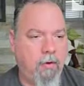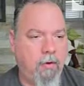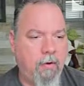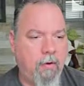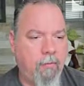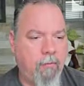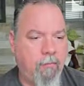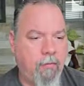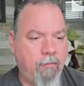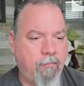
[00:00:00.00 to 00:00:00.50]
that
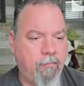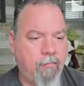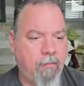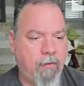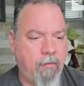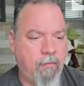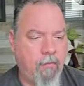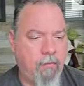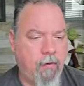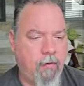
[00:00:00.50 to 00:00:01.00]
comes up
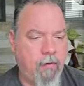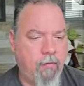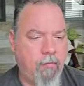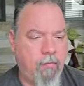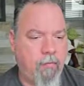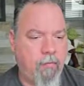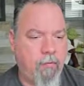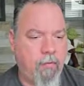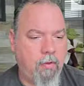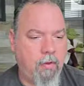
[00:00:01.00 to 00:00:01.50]
first here.
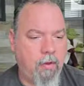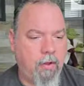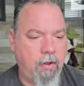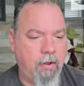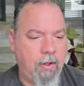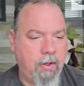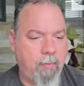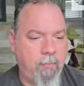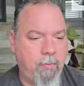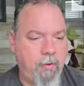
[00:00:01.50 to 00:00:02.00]
So think
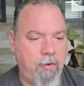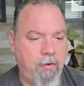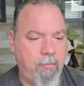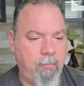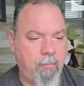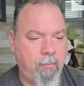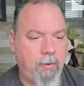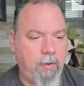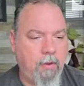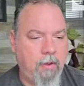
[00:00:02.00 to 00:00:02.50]

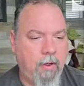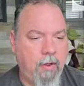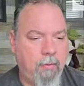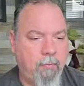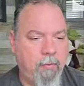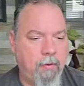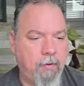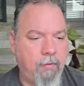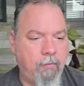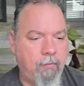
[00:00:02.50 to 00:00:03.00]
happy, be
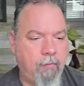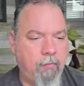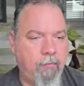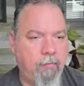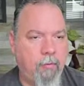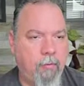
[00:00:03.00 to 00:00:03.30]
happy. So if